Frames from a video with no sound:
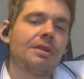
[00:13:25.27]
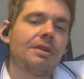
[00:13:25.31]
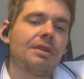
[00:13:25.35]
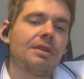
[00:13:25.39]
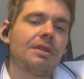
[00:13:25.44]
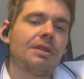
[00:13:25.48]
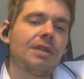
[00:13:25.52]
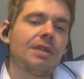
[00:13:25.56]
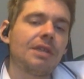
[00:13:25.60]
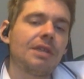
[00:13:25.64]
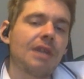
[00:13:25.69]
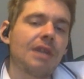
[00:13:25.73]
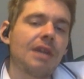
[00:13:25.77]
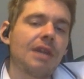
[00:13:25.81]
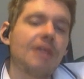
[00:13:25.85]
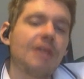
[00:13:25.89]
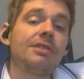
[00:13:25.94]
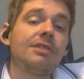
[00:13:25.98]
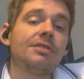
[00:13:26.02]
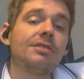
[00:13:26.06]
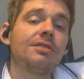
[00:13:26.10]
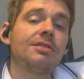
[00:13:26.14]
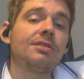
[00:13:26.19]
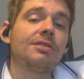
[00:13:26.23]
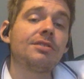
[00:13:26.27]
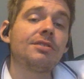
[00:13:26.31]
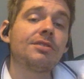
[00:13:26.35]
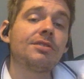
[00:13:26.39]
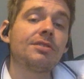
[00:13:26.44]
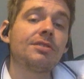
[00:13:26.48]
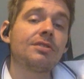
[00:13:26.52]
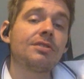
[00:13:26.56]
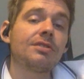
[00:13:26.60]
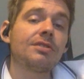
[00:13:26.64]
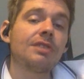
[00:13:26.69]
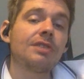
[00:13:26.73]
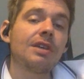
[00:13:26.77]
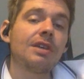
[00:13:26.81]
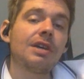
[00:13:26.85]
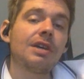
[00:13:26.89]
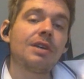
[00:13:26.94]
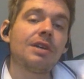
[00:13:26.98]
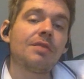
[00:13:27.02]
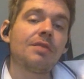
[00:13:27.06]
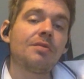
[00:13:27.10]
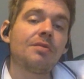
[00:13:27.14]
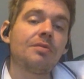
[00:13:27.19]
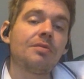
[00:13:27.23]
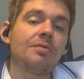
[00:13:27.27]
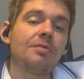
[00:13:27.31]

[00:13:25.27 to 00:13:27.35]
That is how